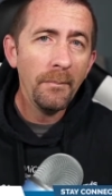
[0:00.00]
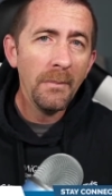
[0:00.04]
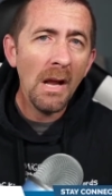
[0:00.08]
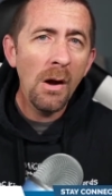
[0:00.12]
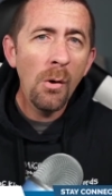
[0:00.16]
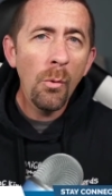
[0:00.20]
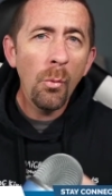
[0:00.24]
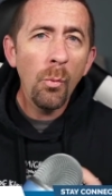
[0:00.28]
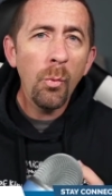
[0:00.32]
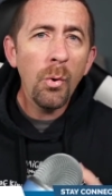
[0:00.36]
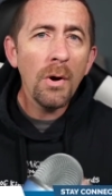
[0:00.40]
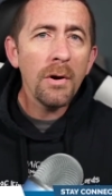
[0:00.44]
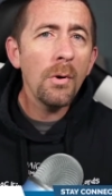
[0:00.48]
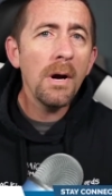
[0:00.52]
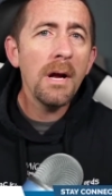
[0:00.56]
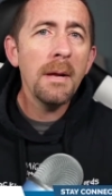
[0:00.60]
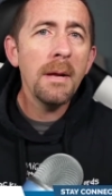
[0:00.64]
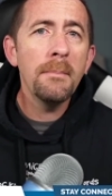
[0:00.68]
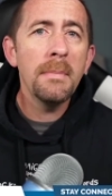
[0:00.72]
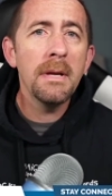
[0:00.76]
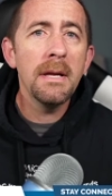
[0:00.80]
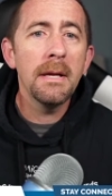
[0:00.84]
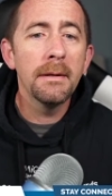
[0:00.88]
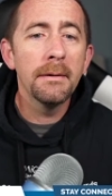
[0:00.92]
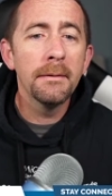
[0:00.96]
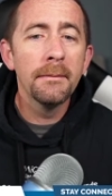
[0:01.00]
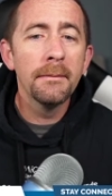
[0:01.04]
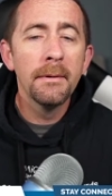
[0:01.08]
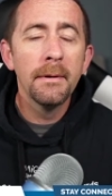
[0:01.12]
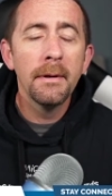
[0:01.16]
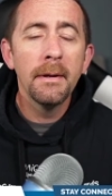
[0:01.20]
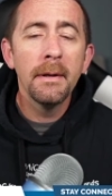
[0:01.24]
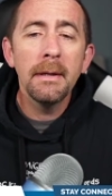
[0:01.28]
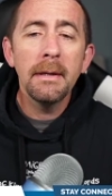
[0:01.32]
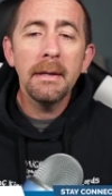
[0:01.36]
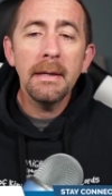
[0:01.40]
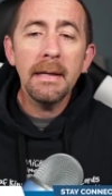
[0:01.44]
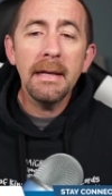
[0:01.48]
And what do I mean?
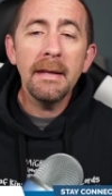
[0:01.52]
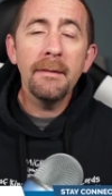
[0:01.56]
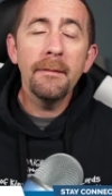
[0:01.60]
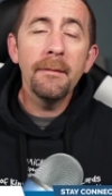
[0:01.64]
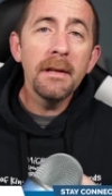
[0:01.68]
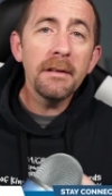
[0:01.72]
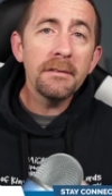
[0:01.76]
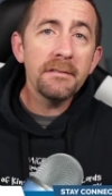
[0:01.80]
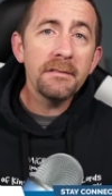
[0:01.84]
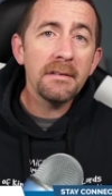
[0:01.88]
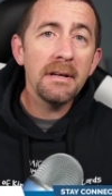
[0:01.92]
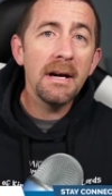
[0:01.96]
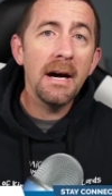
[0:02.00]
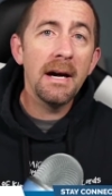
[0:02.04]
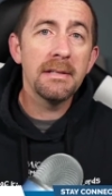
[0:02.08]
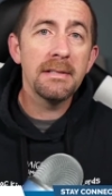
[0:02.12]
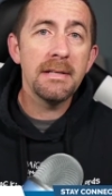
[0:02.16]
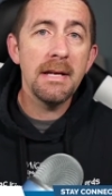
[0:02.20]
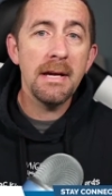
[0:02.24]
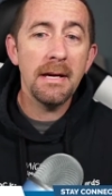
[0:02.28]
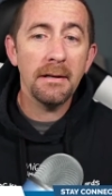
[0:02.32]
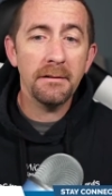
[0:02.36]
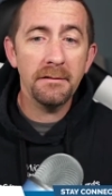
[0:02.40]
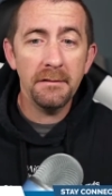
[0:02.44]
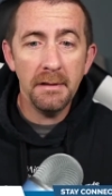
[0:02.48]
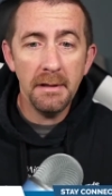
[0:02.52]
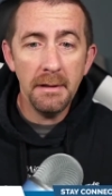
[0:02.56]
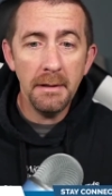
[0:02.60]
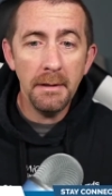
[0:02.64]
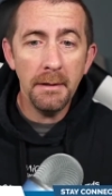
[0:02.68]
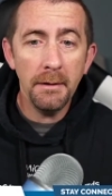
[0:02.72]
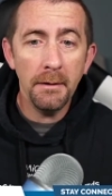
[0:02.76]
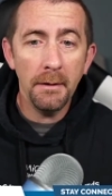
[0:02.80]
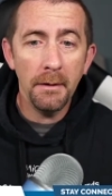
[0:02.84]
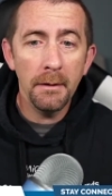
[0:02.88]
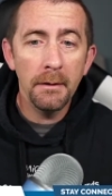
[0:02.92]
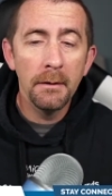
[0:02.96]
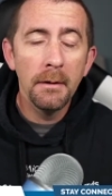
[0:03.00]
In this context
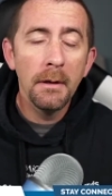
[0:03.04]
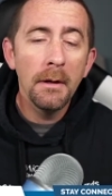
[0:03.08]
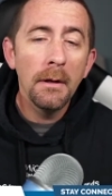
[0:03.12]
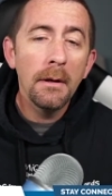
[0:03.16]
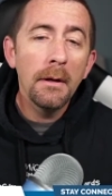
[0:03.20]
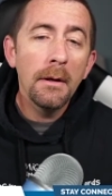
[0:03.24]
here,